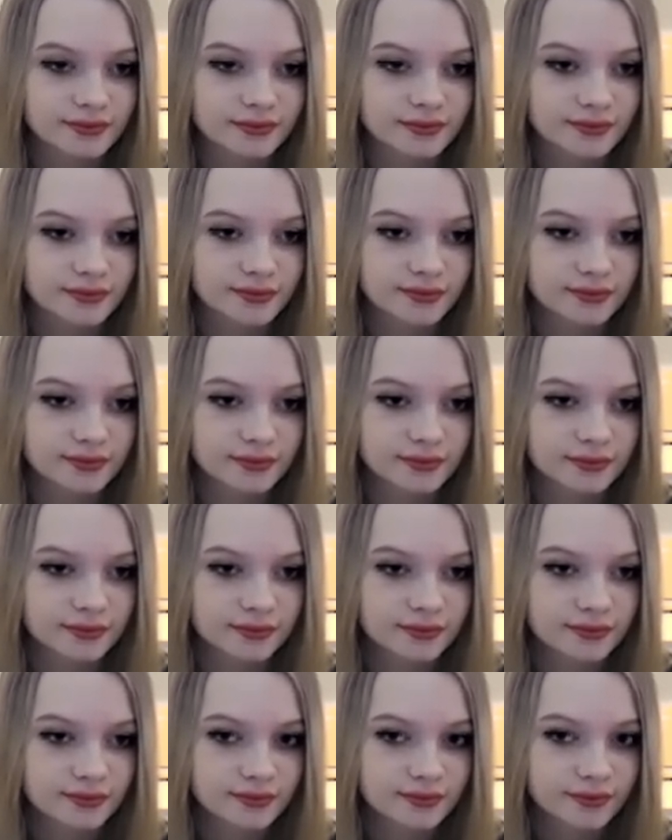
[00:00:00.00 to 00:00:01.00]

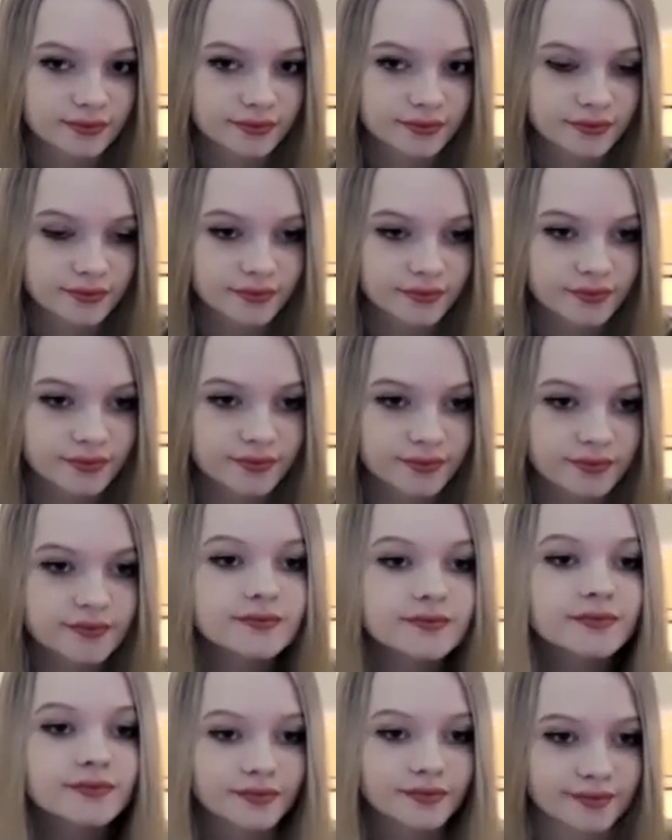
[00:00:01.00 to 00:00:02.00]

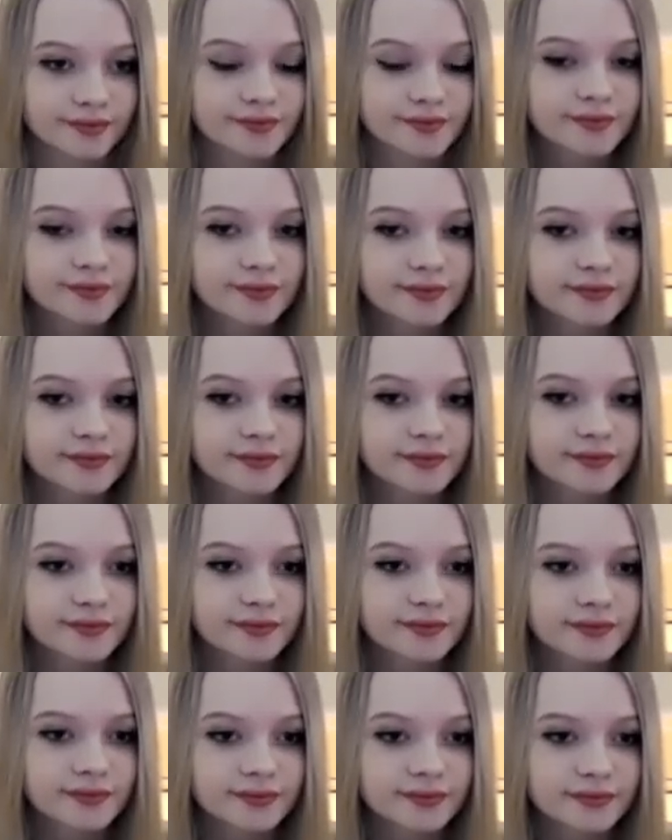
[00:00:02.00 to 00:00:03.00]

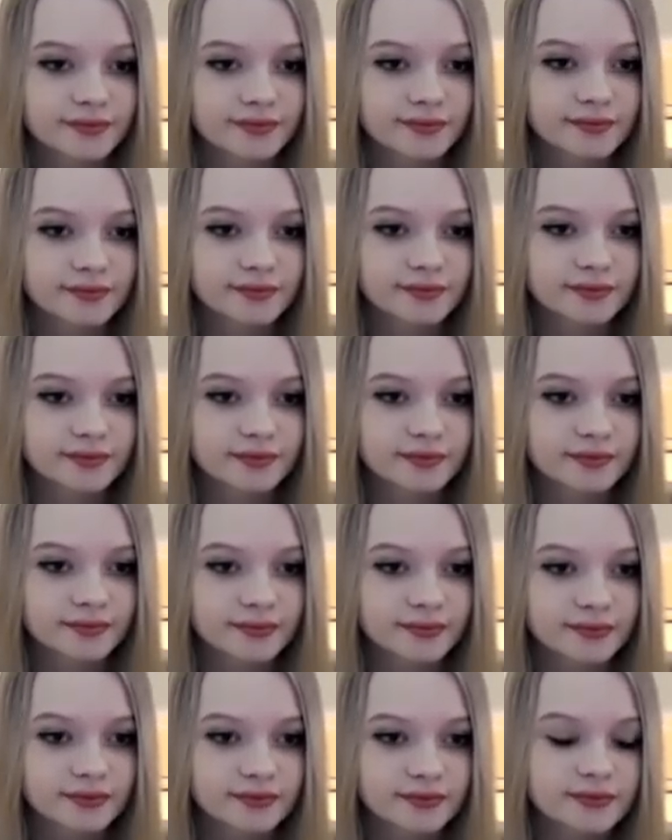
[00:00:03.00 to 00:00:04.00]
No words are spoken by the person on screen.